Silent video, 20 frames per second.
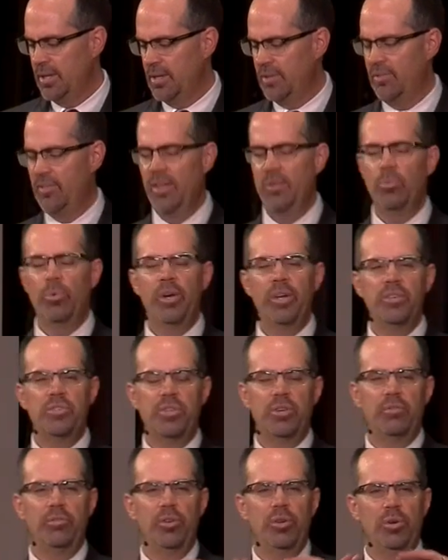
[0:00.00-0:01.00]
is then what
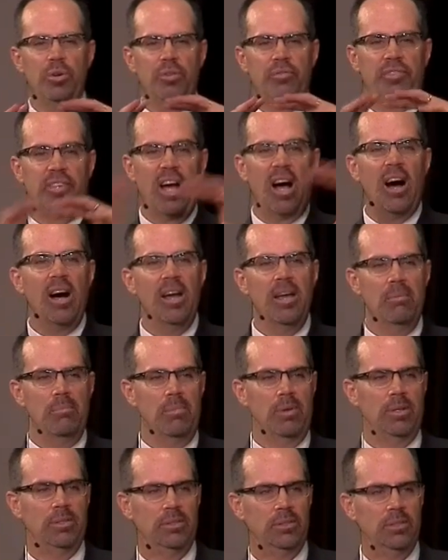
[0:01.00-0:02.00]
is your view of time?